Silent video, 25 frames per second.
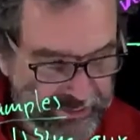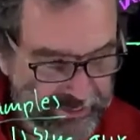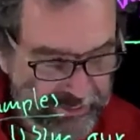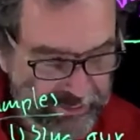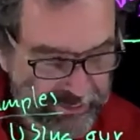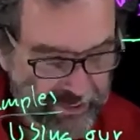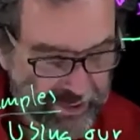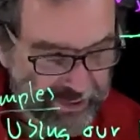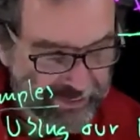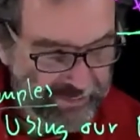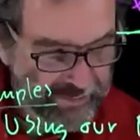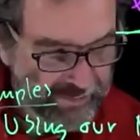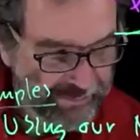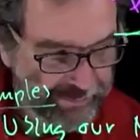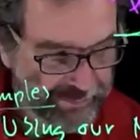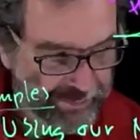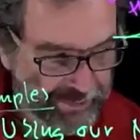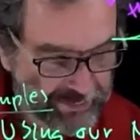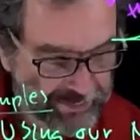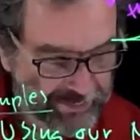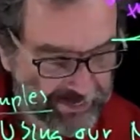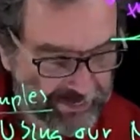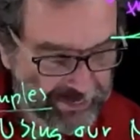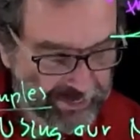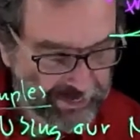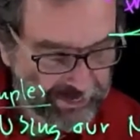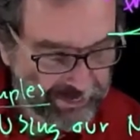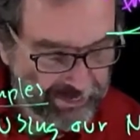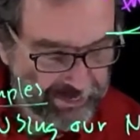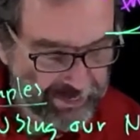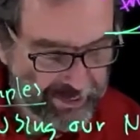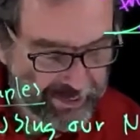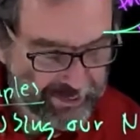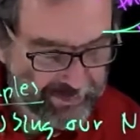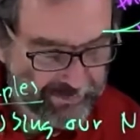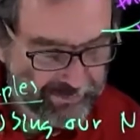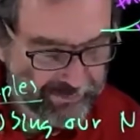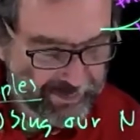subtract off
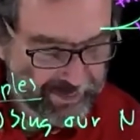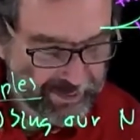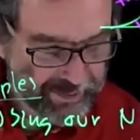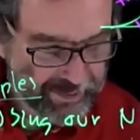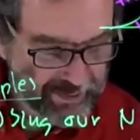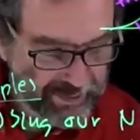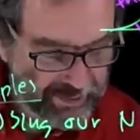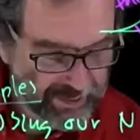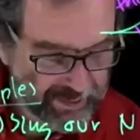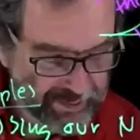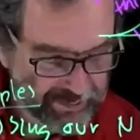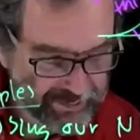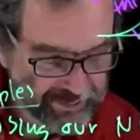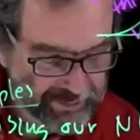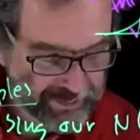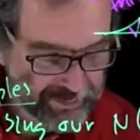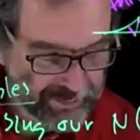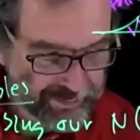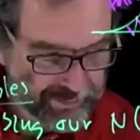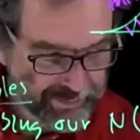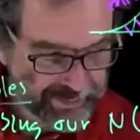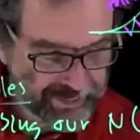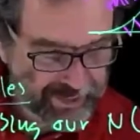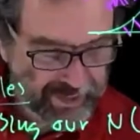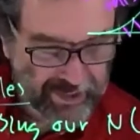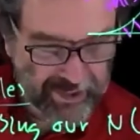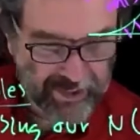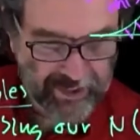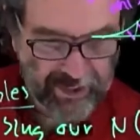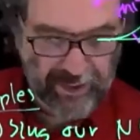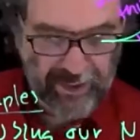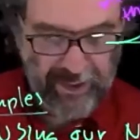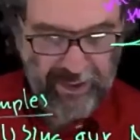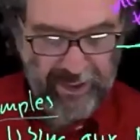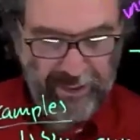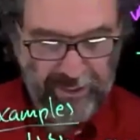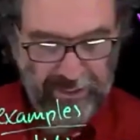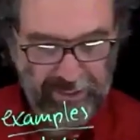0.0188. So we're thinking
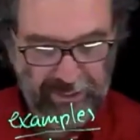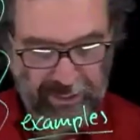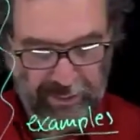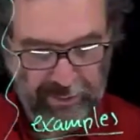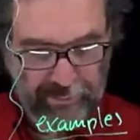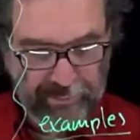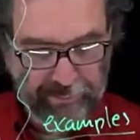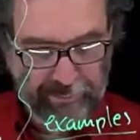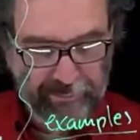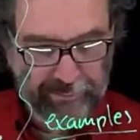this.